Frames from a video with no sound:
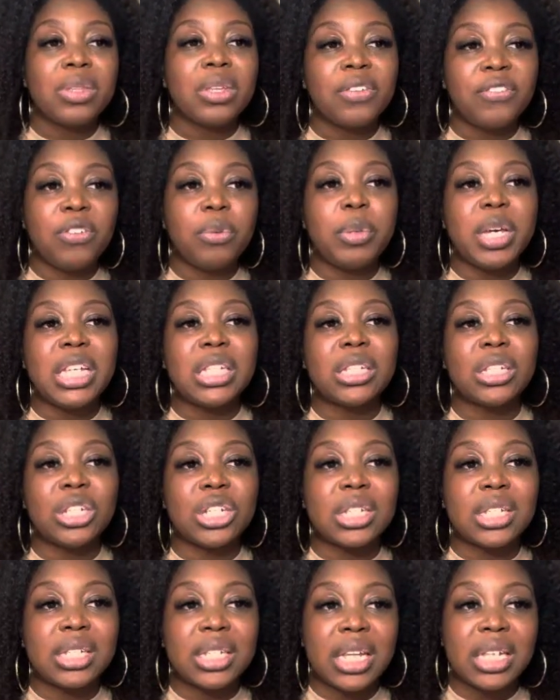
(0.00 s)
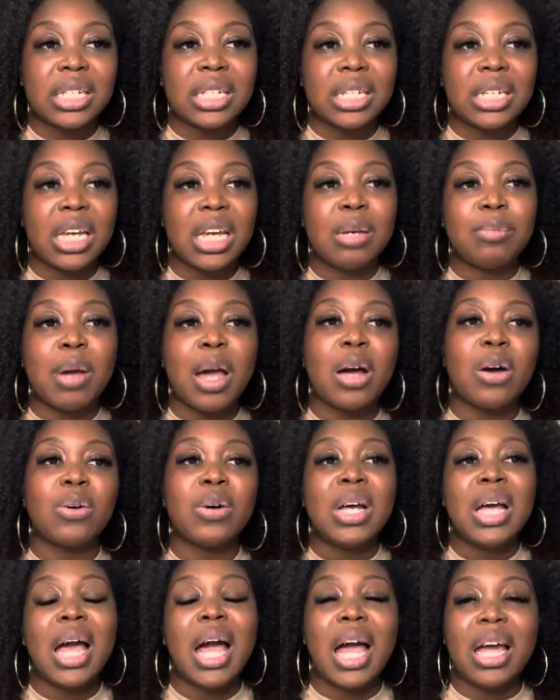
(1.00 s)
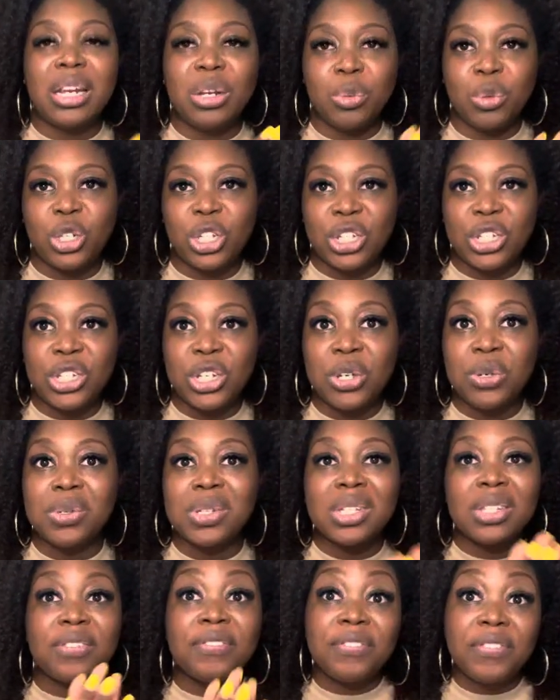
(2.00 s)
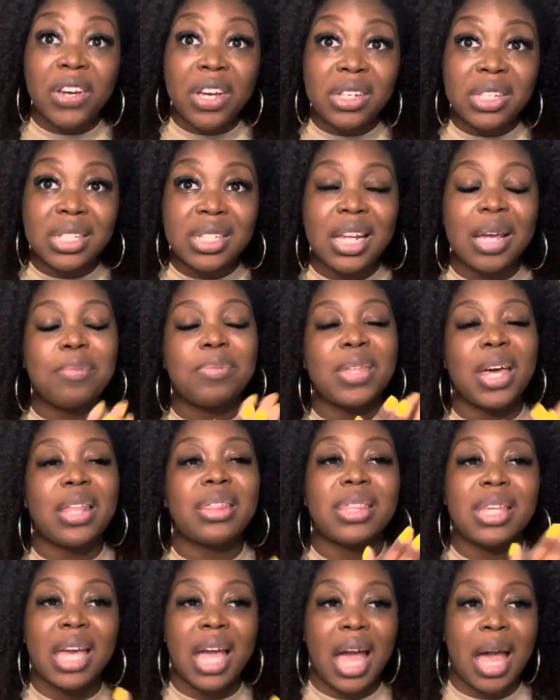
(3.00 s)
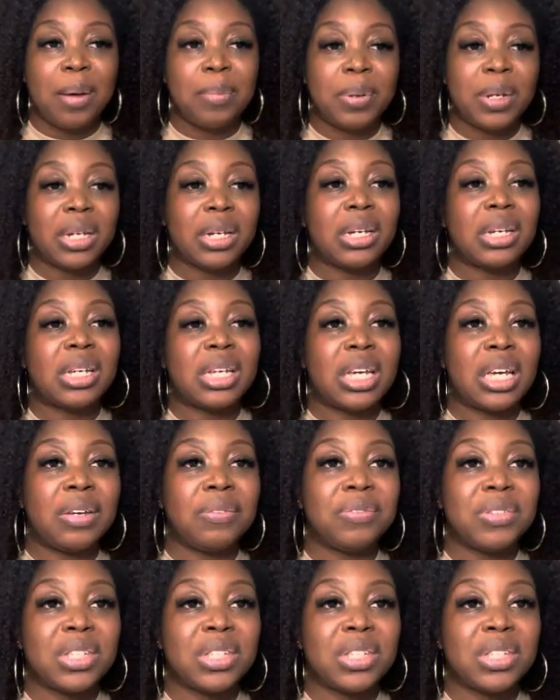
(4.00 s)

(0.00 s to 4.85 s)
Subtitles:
for me to just send an email and it will just use the first name that the applicant gives.